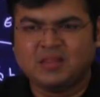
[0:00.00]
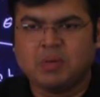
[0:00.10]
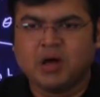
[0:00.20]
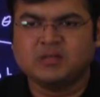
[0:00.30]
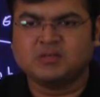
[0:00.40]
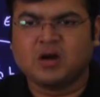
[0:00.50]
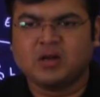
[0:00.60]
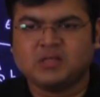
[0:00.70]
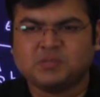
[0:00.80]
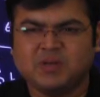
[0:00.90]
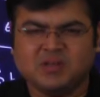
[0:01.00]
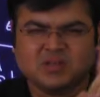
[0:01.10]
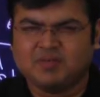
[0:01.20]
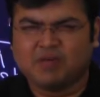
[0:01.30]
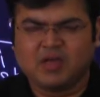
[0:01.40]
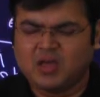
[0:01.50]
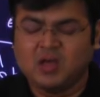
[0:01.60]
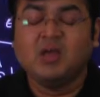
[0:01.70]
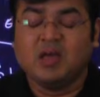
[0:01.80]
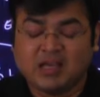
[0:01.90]
the market started experiencing
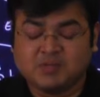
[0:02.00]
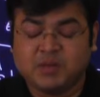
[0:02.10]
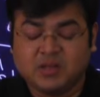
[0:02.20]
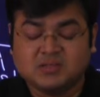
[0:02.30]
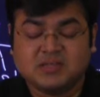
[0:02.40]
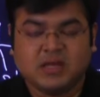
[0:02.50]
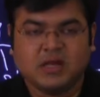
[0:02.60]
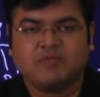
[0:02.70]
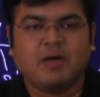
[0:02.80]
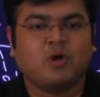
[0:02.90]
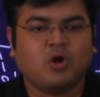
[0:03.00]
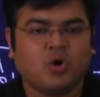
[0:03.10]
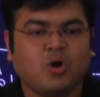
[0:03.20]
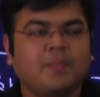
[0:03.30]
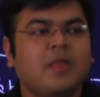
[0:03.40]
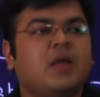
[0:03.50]
it, if I'm not wrong.